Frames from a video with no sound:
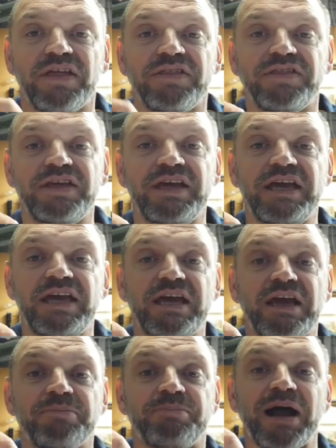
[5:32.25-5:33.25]
the
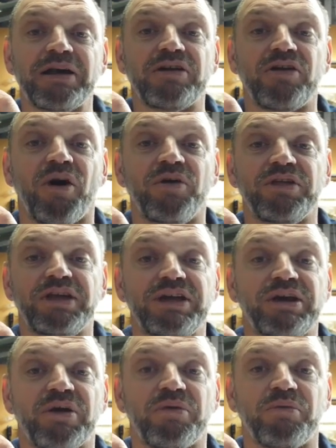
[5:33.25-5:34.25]
button on
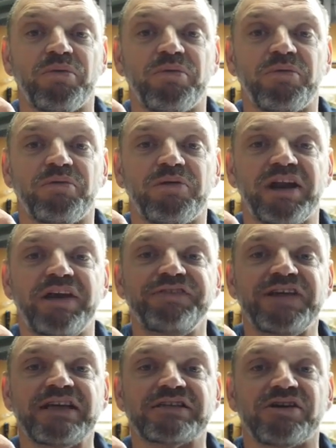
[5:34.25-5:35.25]
the left
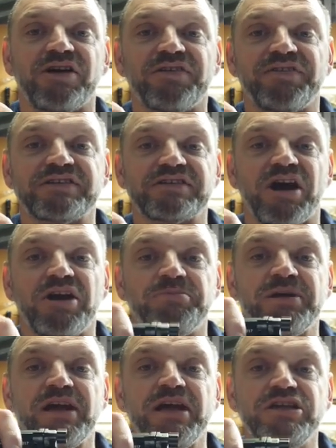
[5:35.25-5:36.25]
hand side of the scope
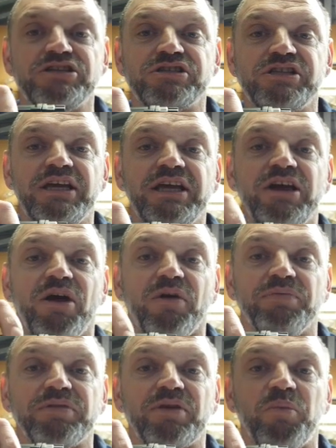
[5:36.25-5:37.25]
is the
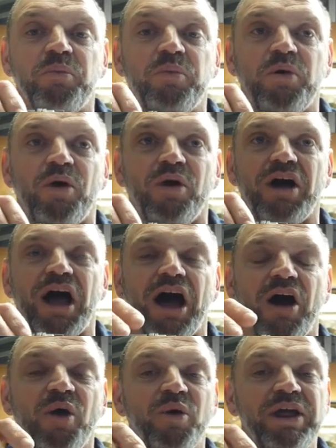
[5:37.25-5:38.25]

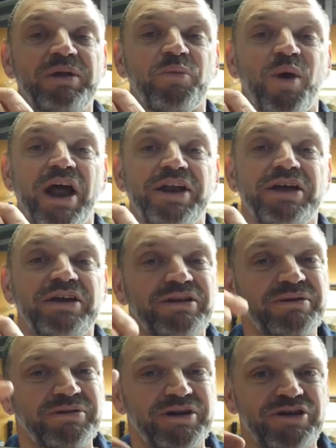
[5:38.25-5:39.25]
all-in-one
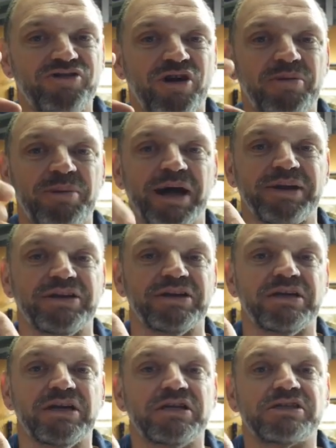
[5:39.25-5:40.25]
control button.
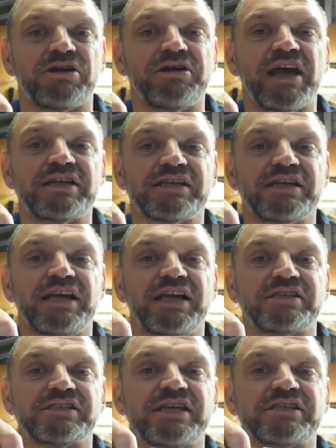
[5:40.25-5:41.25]
So it has a
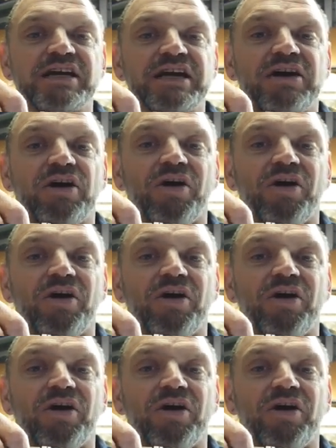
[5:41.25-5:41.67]
center